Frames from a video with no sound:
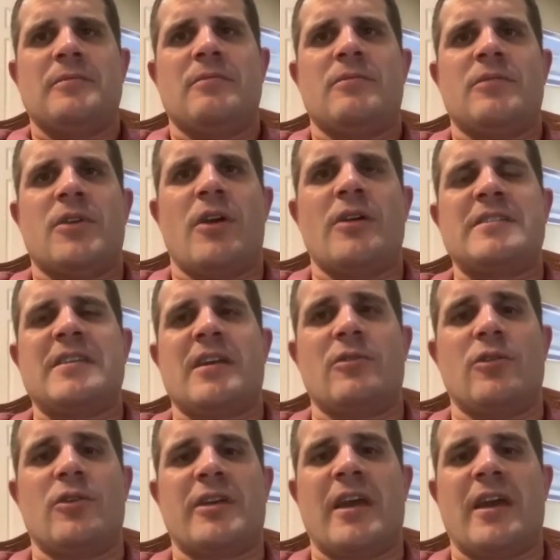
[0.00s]
You know, take a
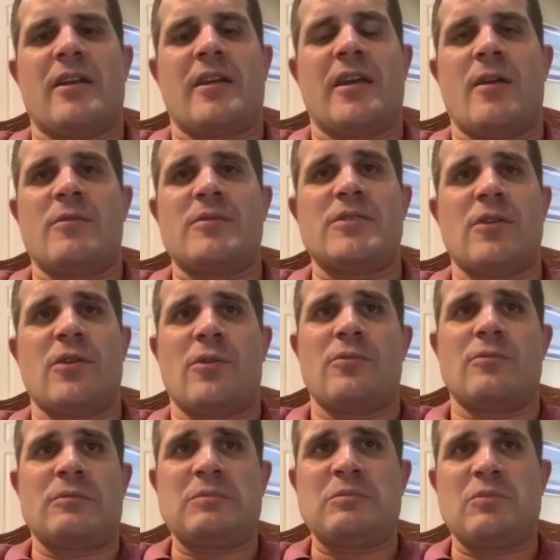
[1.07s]
look at, okay, so